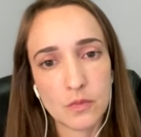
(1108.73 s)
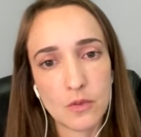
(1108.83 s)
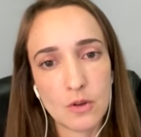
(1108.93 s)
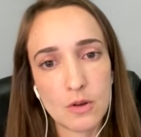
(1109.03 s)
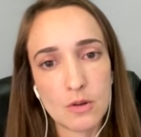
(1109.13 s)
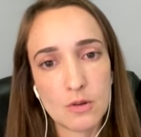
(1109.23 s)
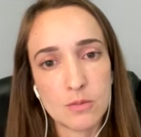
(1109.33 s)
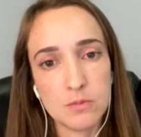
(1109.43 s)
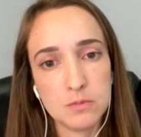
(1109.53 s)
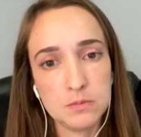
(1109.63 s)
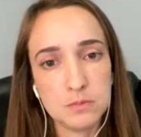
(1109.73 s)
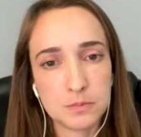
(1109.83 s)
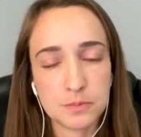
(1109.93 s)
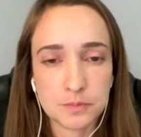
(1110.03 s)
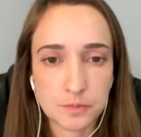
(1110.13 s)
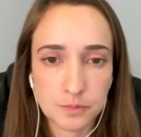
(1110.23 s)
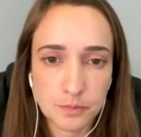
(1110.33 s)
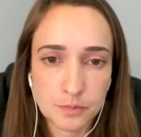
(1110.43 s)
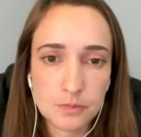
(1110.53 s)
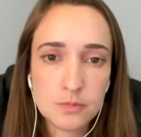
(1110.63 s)

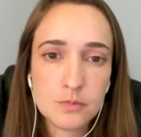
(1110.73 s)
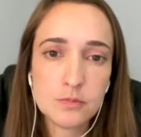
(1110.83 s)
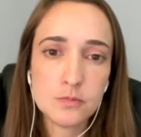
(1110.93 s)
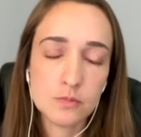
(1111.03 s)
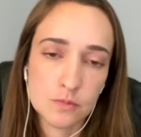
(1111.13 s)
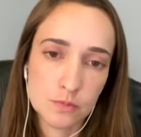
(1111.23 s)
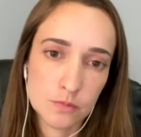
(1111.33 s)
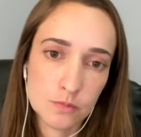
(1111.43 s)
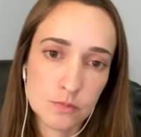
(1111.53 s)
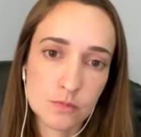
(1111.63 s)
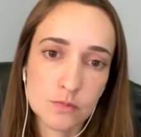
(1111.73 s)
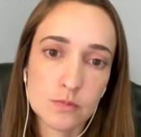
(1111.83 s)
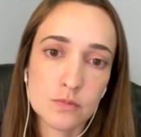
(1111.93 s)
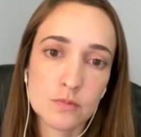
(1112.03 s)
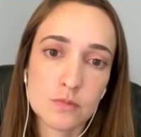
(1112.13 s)
(silent)